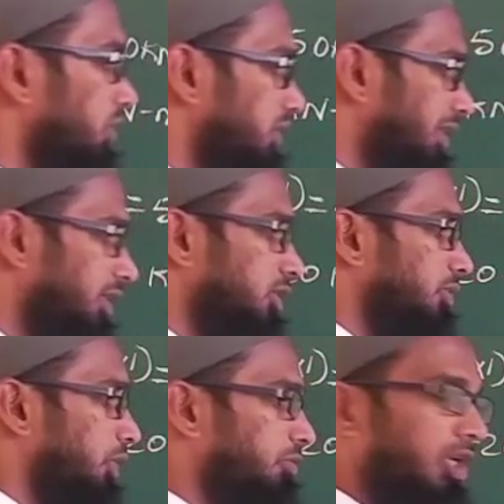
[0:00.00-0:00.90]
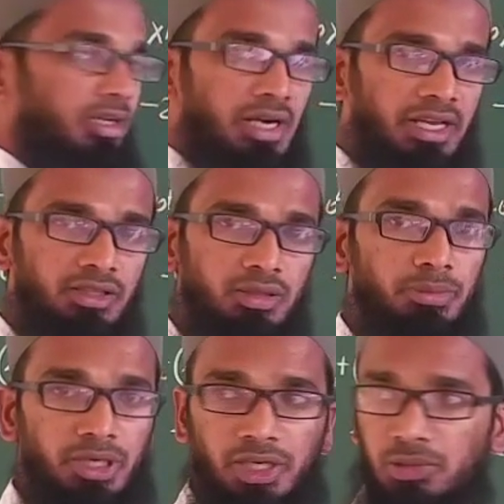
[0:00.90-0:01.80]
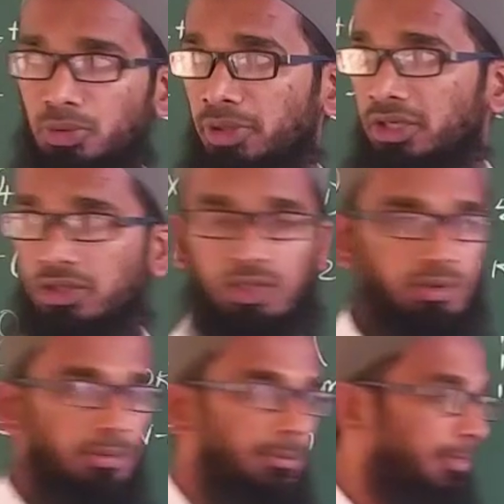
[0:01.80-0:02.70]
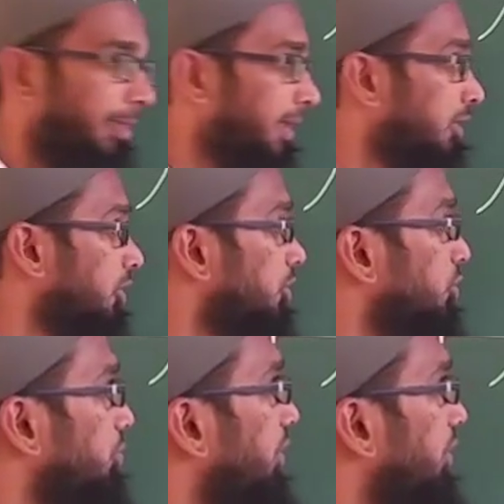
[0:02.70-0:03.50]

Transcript: the thing is, when we are drawing the bending moment here, so